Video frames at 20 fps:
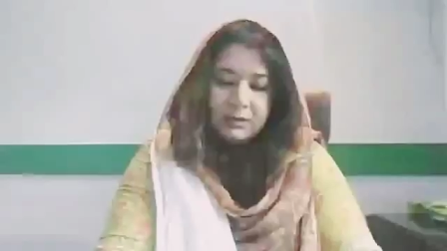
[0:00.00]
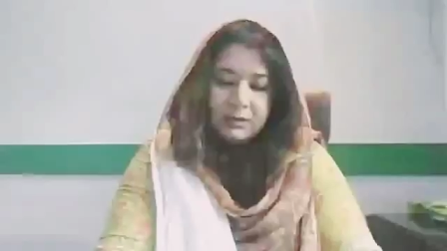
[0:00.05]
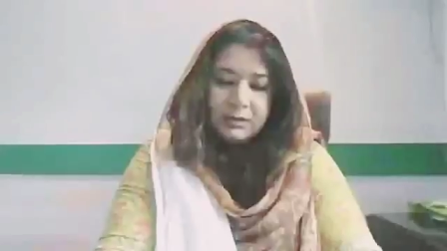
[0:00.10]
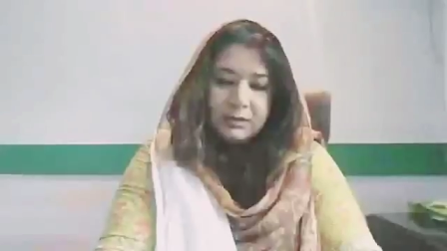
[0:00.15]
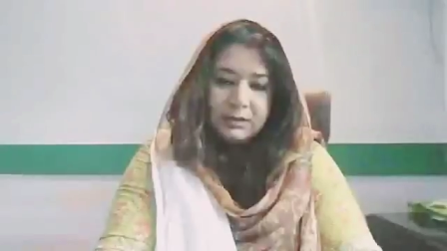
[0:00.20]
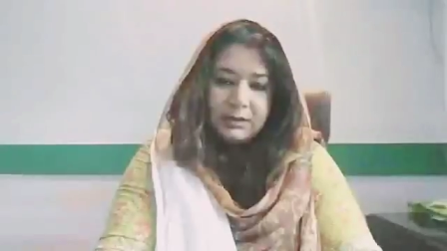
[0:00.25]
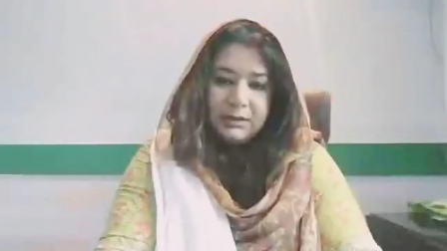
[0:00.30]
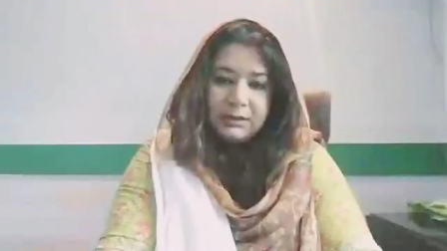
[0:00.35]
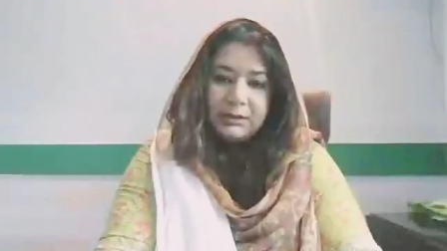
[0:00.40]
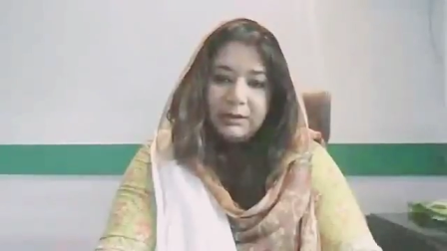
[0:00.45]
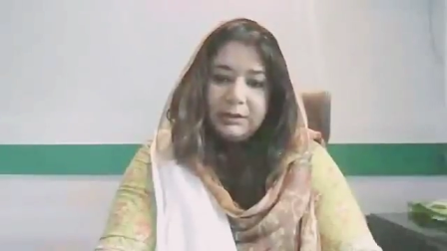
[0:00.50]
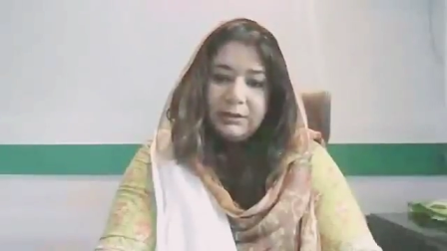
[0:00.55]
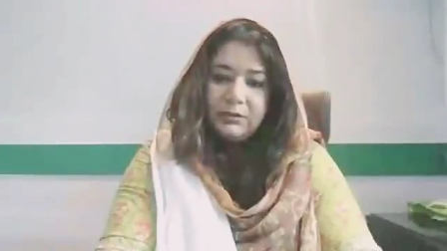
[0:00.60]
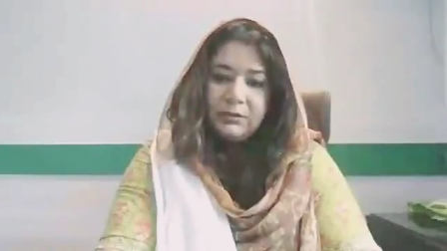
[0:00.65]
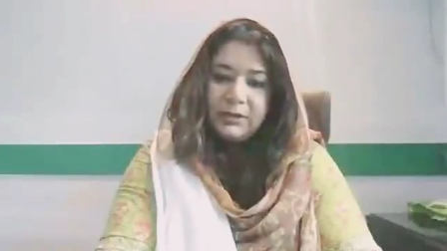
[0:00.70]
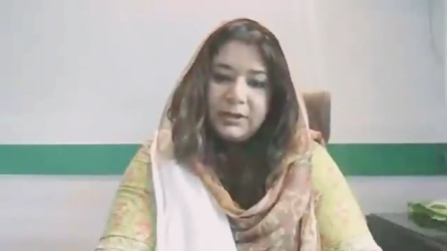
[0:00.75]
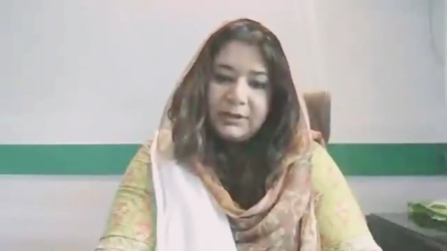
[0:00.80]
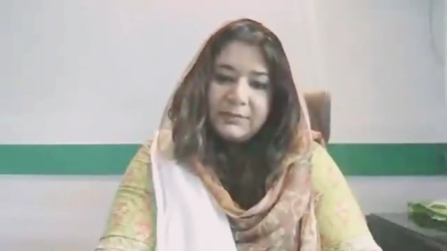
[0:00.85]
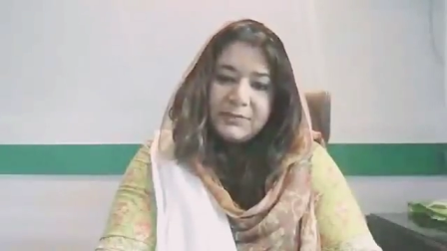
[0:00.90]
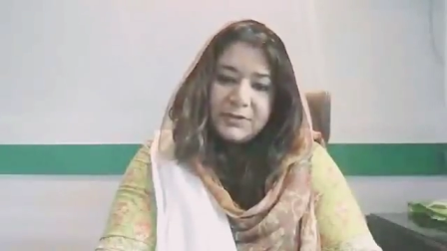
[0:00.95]
Hello,
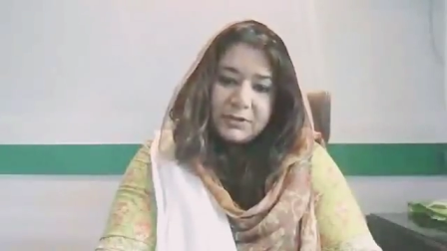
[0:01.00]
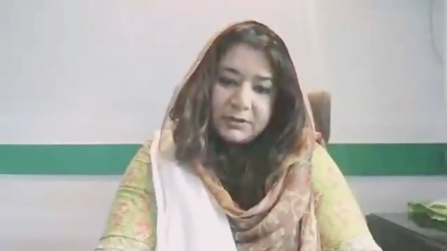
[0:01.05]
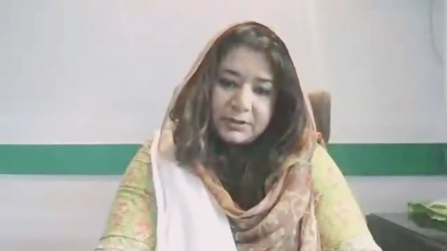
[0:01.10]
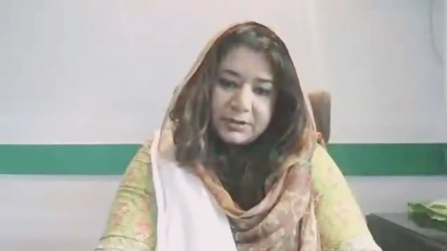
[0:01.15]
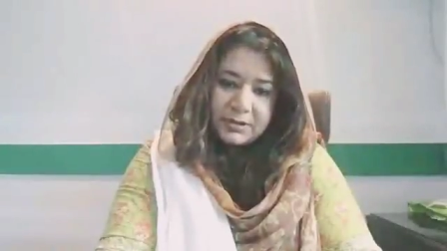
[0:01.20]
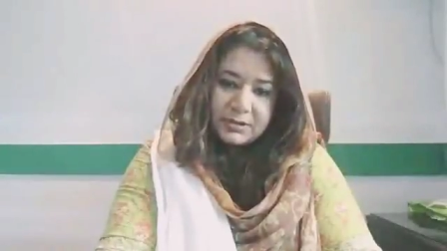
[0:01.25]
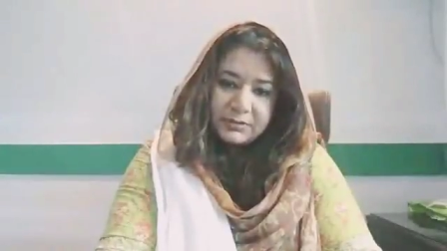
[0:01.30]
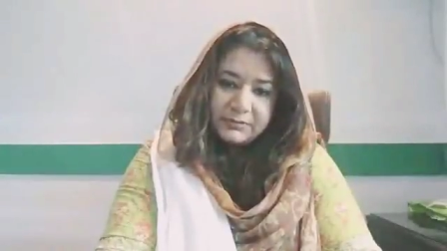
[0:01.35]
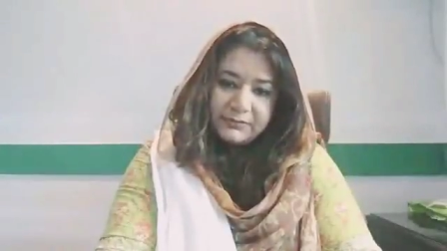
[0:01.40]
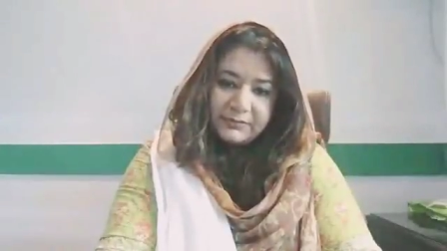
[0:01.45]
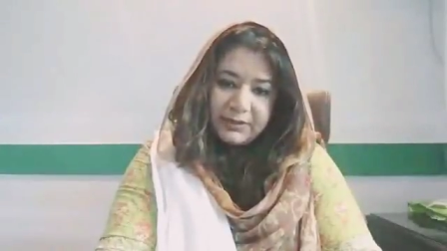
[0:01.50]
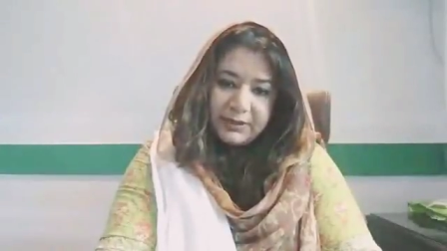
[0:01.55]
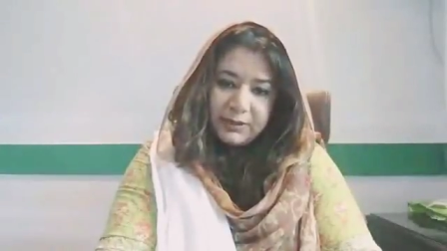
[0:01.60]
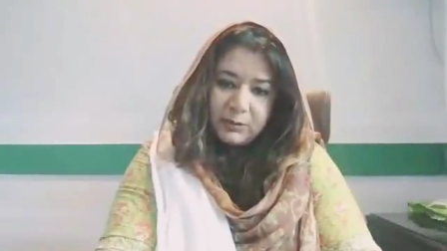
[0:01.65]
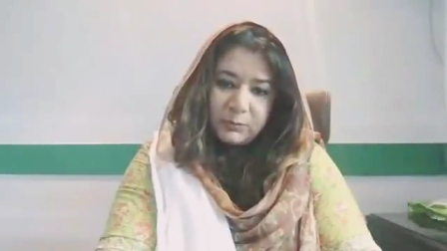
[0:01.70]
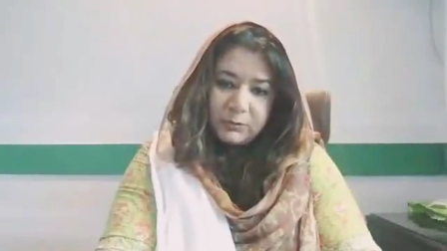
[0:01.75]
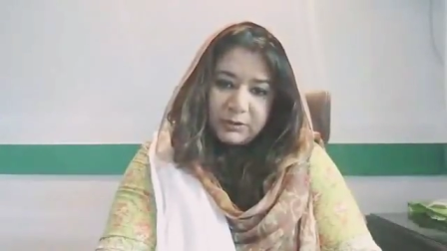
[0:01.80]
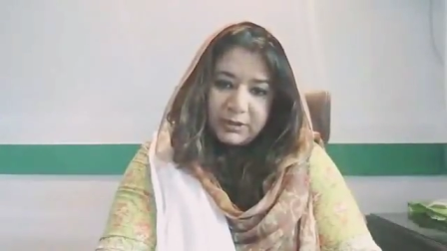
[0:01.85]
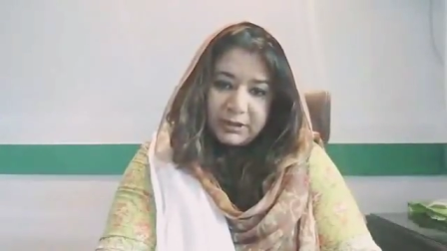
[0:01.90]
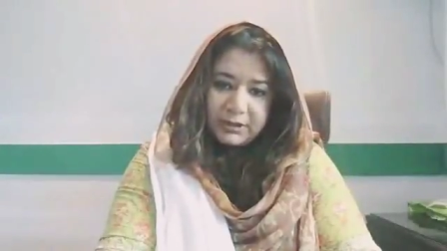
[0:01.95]
I'm Dr. Faria
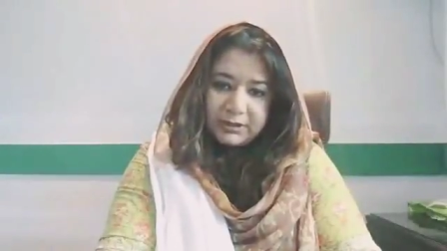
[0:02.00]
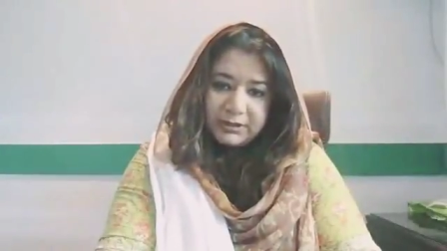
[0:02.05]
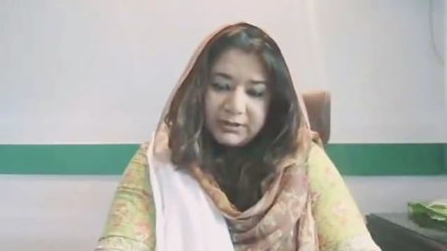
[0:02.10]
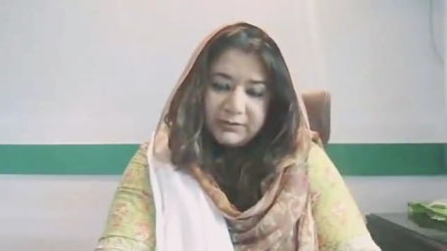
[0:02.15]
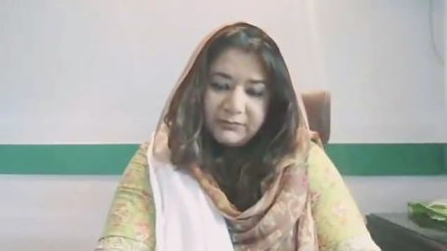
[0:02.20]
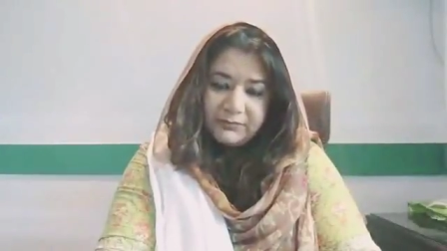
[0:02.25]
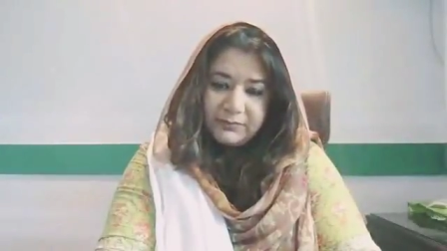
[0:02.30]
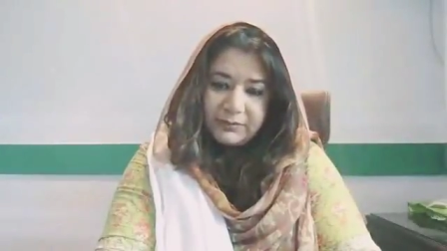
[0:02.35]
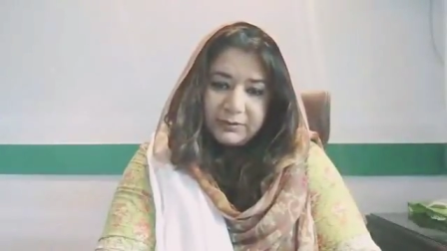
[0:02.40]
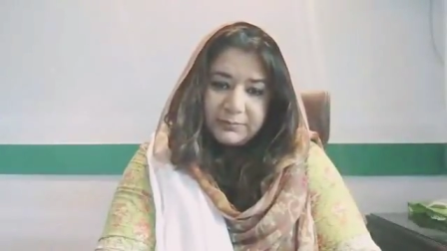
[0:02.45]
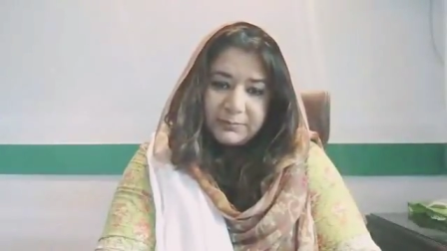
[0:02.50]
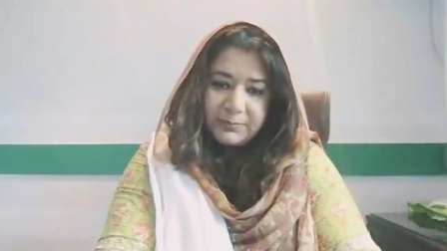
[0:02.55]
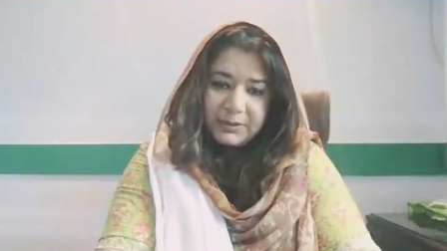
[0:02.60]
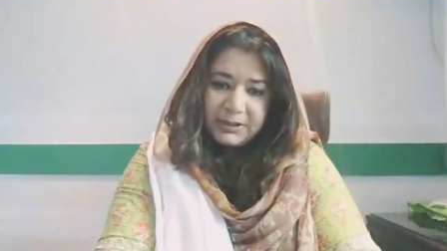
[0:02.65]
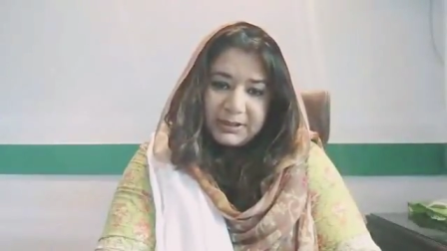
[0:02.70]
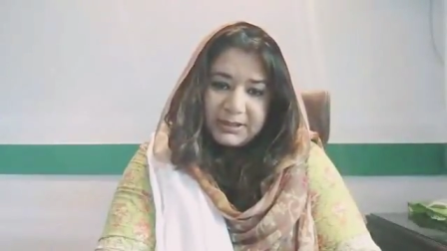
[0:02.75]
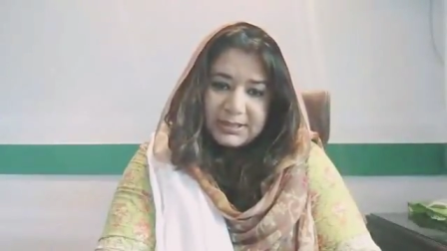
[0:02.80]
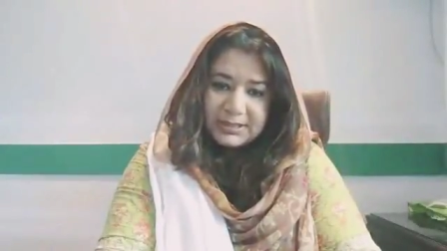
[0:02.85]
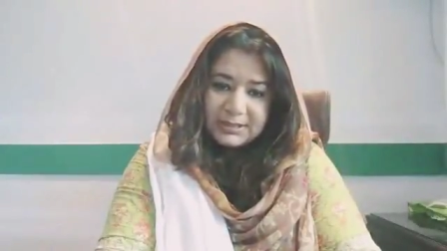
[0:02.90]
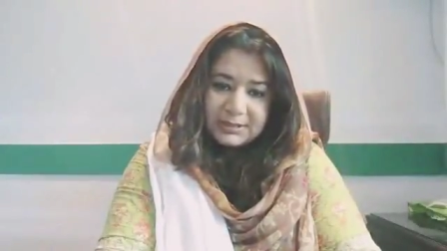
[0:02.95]
Bukhari from
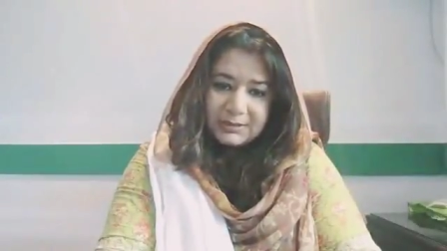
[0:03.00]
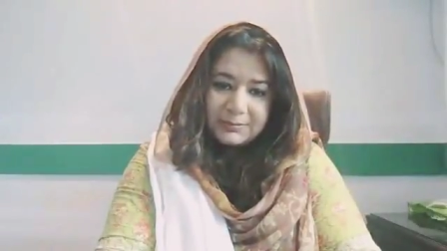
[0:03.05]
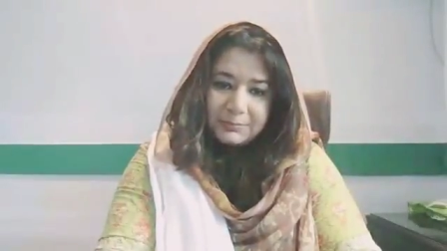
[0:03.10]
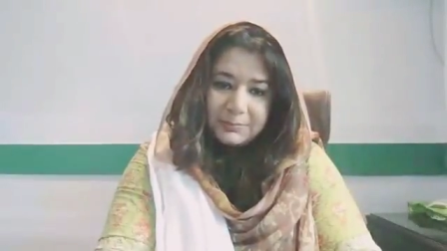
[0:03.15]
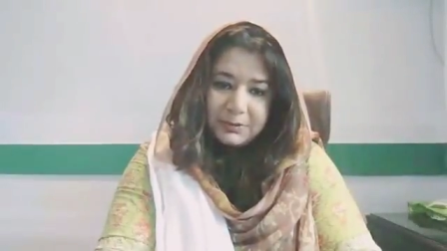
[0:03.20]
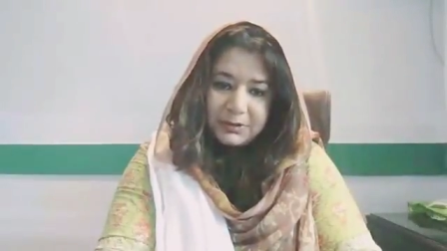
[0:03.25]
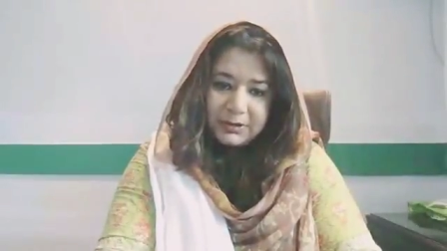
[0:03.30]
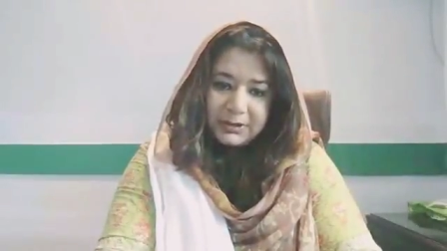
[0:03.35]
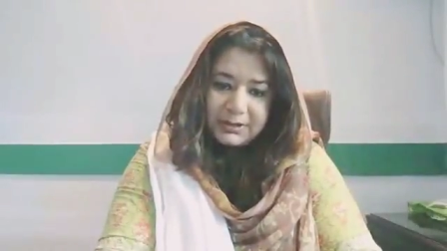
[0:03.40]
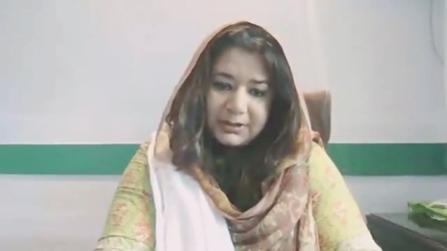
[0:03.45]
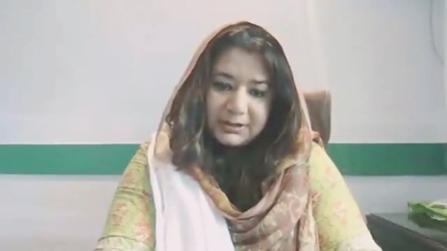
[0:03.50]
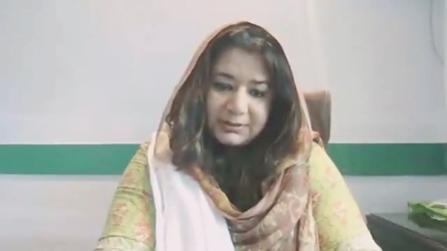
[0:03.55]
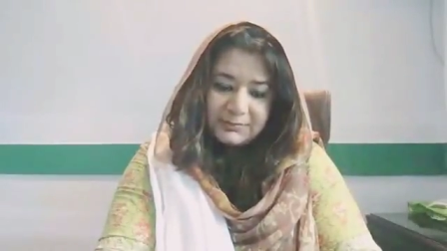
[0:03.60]
Pakistan Party.